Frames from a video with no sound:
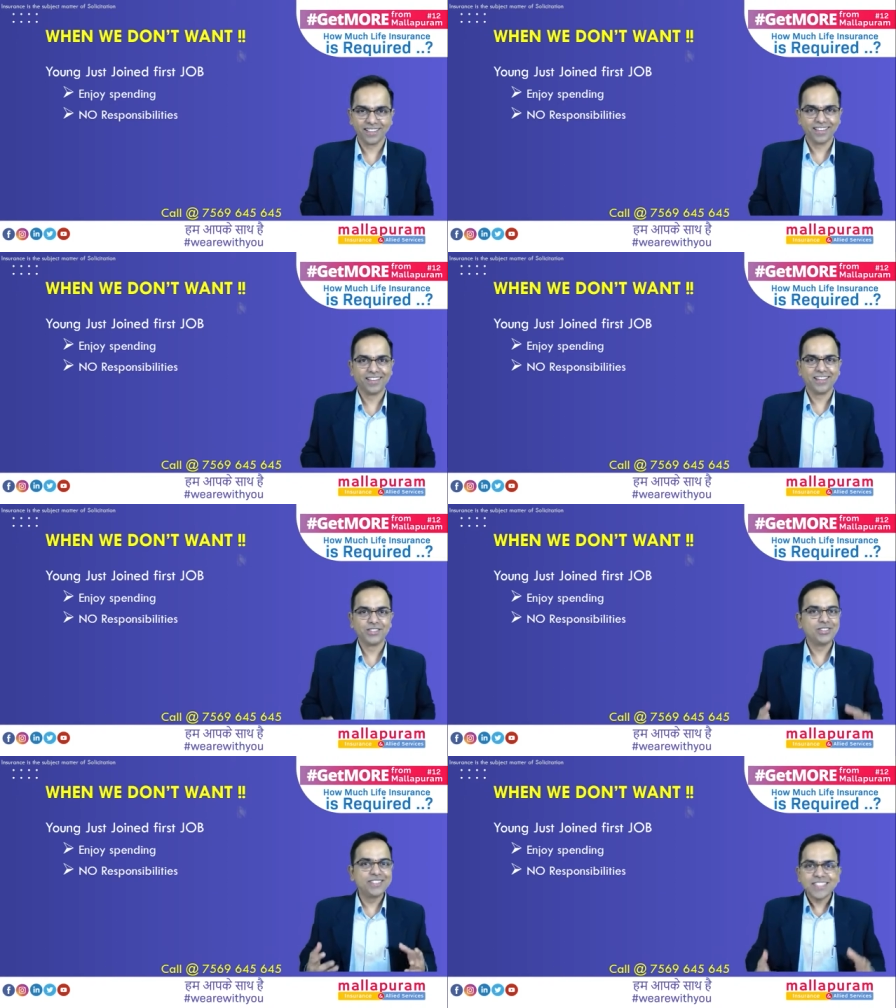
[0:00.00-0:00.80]
You
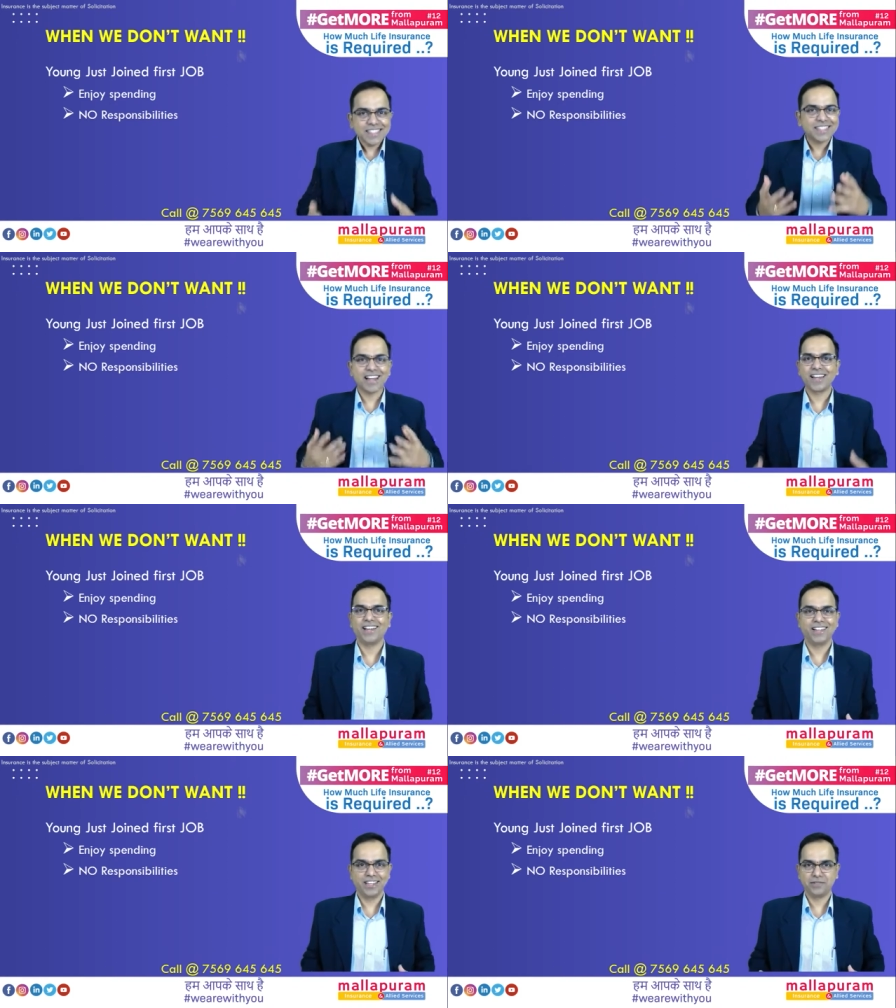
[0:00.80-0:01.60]
just started
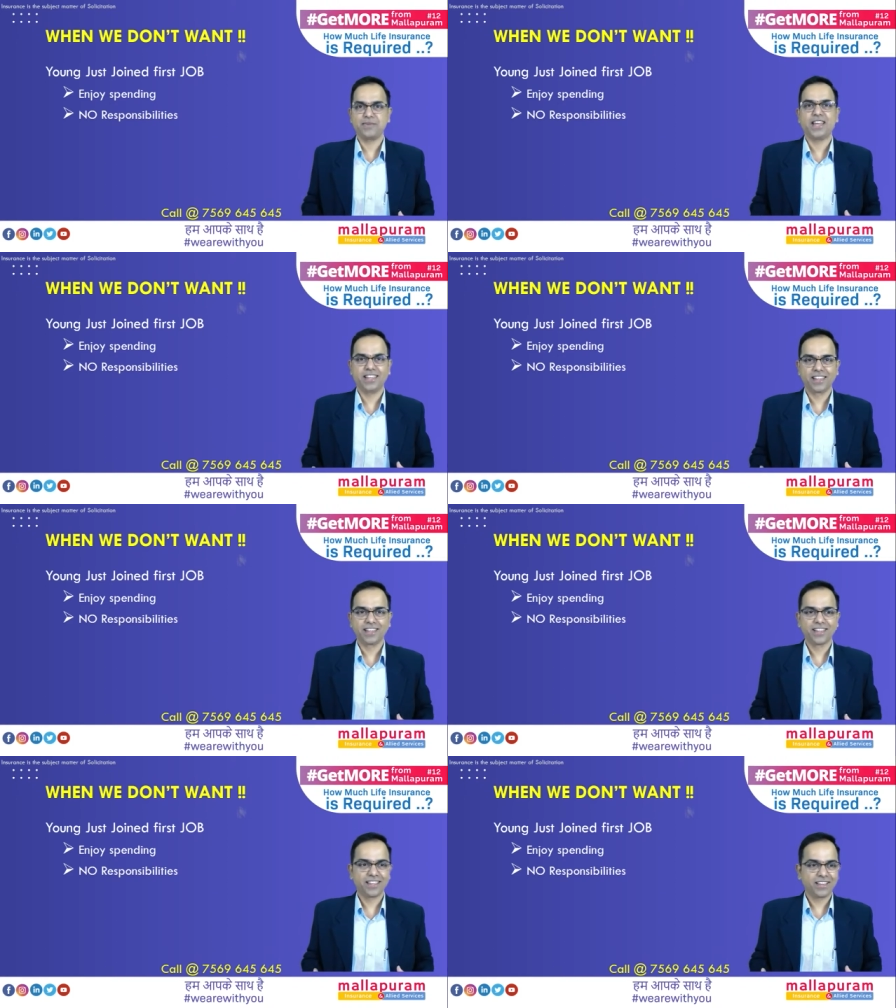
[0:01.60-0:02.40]
earning money,
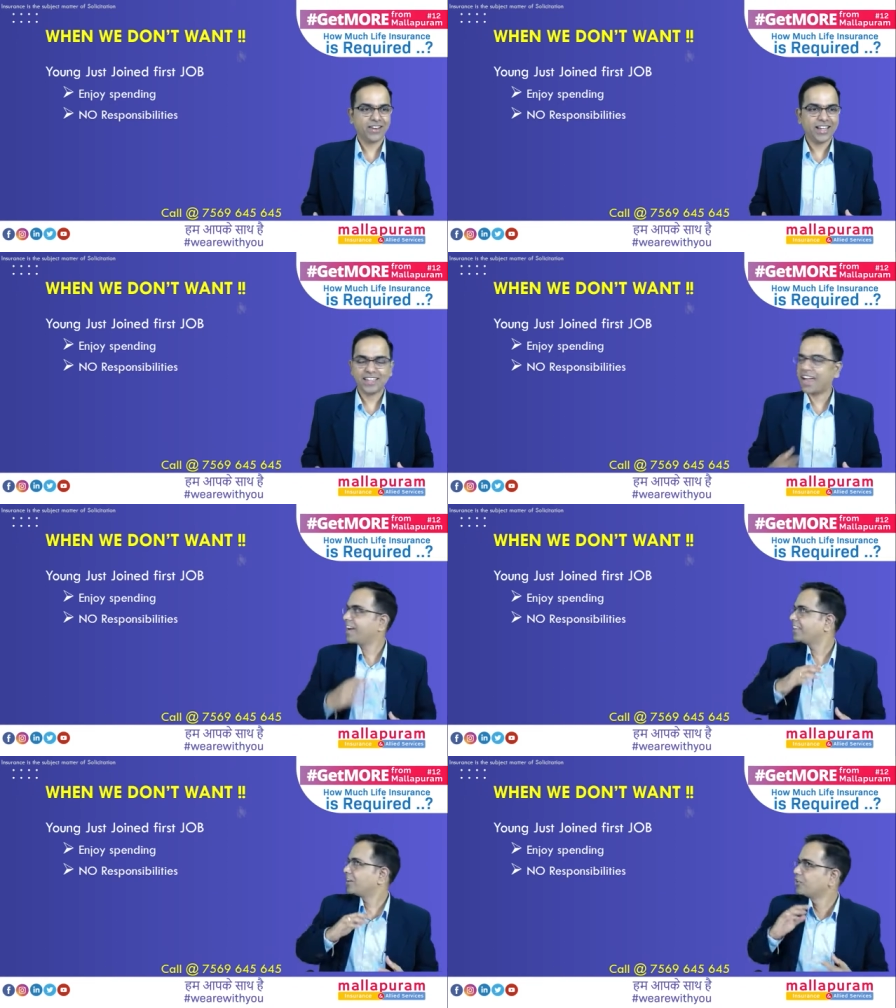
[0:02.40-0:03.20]
right? And there
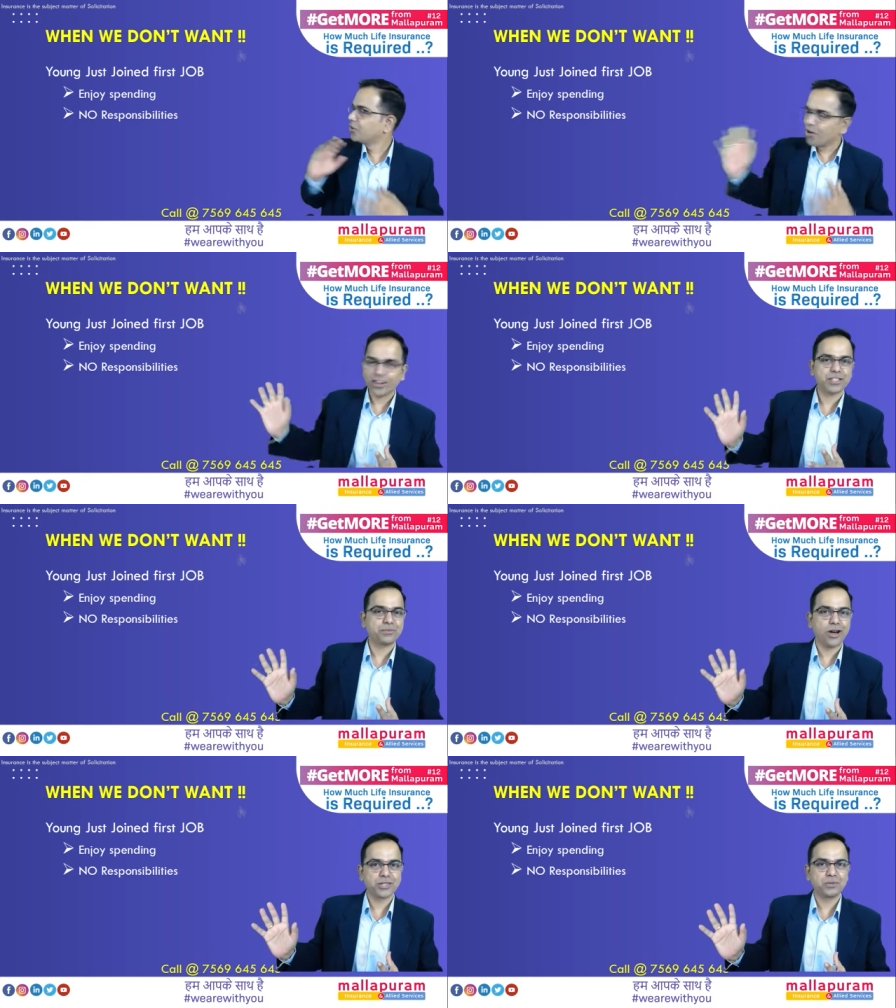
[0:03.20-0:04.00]
are no
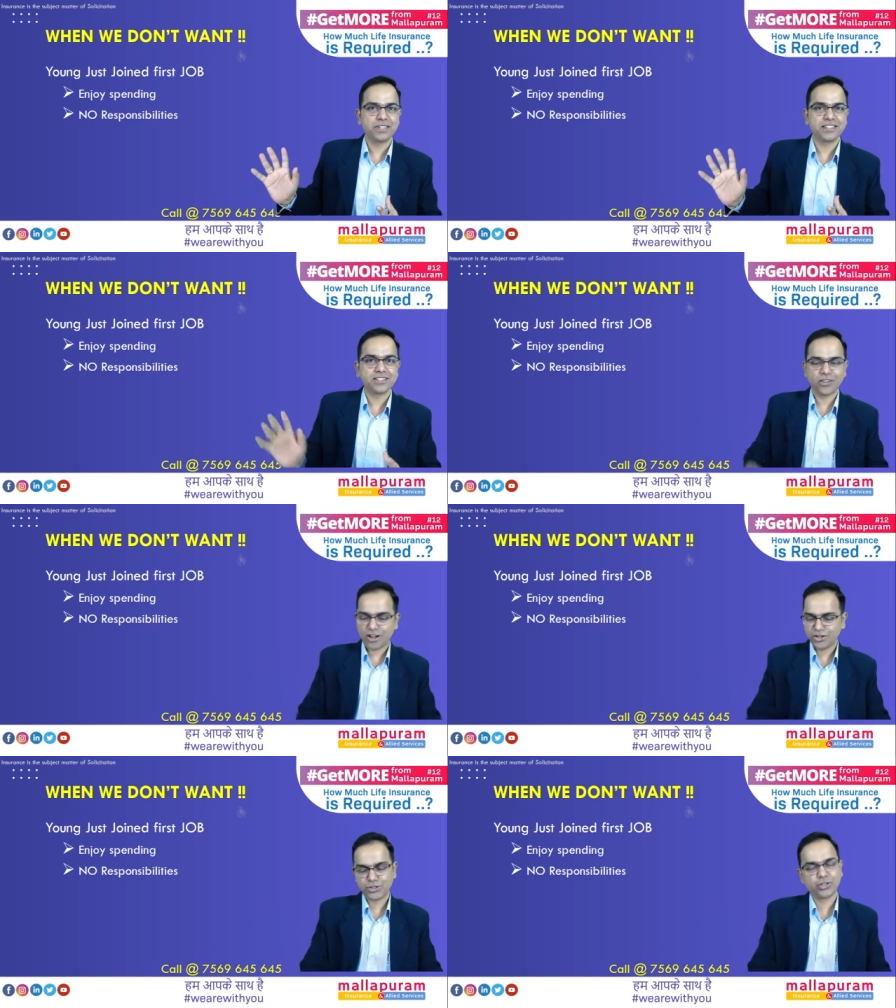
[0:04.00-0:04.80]
responsibilities on
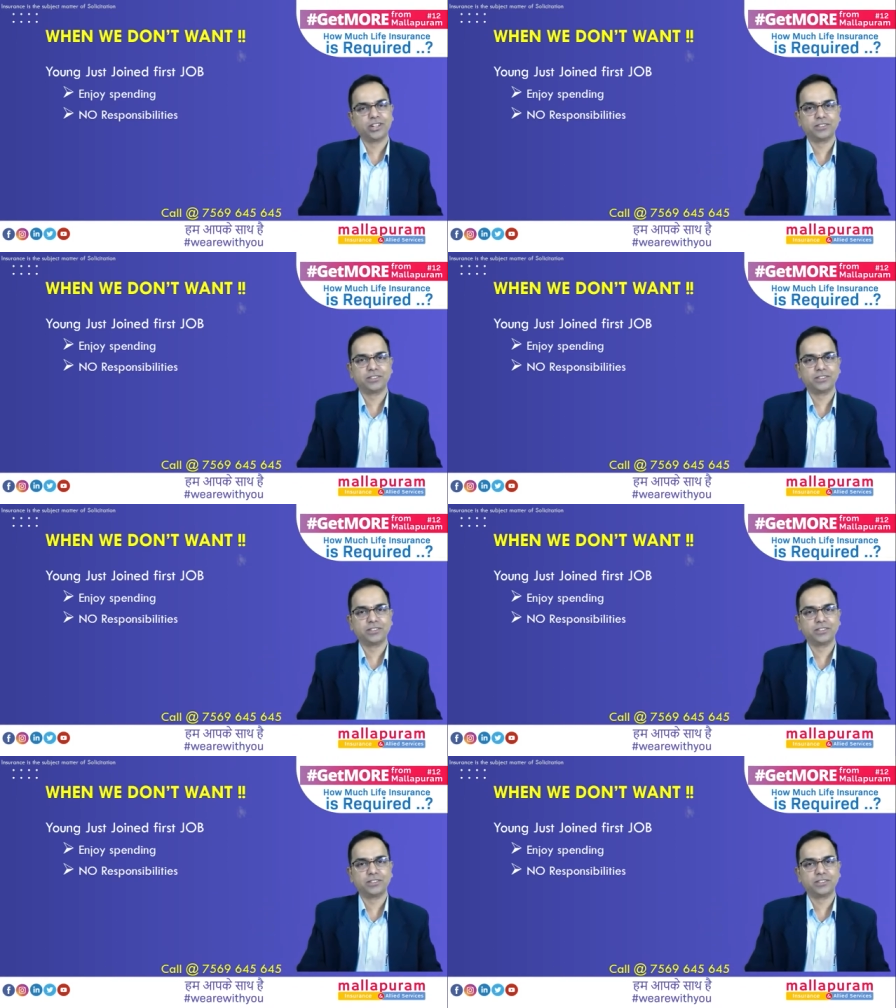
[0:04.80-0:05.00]
shoulder.